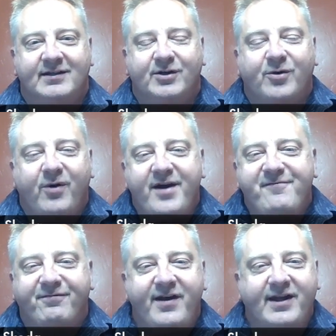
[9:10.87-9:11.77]
Quite
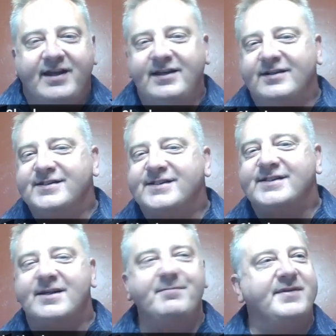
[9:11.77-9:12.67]
frankly, there's
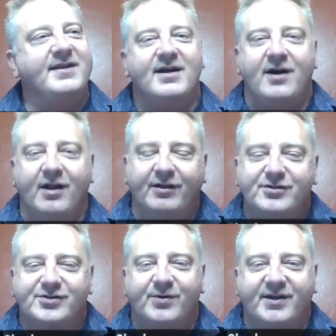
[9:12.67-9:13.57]
something in all
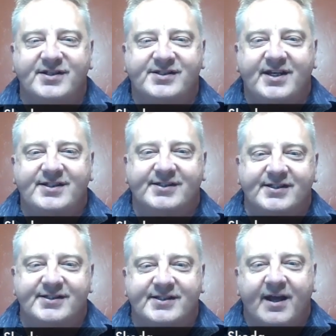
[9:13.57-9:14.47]
those
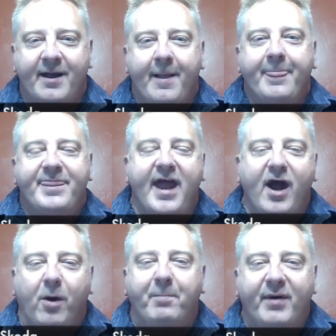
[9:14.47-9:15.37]
organizations that
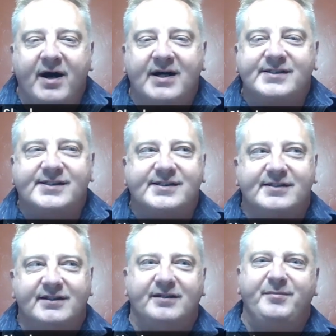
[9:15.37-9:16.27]
help us
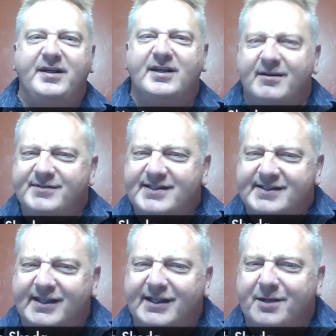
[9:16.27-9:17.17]
become just
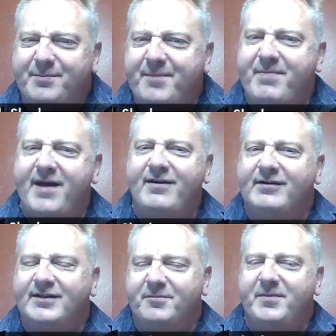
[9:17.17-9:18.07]
a little bit better
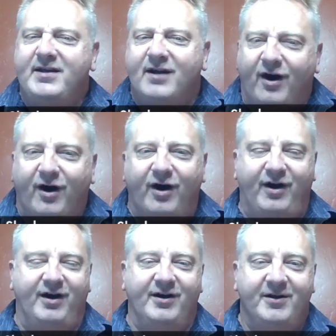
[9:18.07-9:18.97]
than we
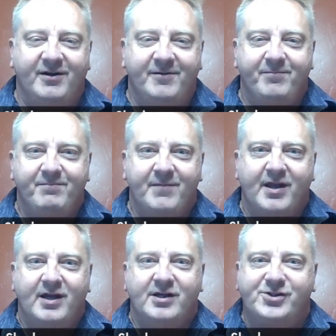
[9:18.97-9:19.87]
are.
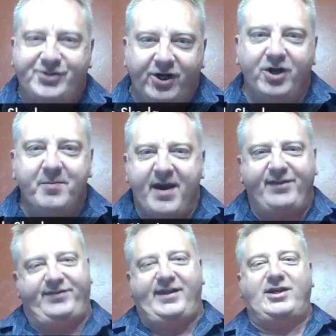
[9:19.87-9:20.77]
Sure, you may
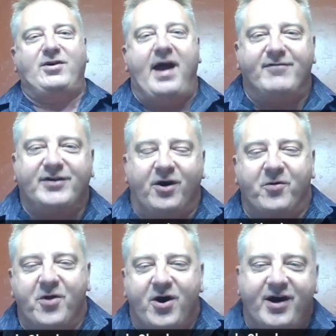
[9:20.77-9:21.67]
think you have it
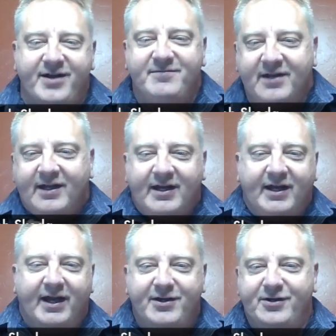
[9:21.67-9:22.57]
going on,
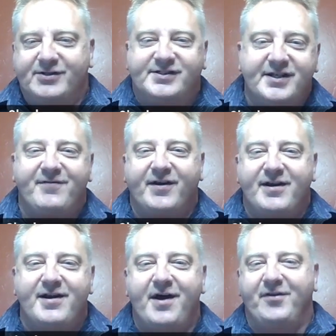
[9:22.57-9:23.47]
and your
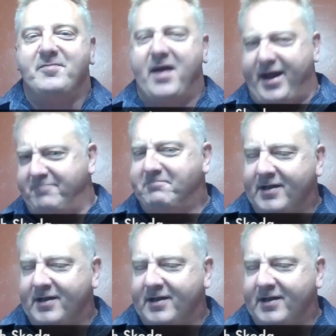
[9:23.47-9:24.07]
significant other may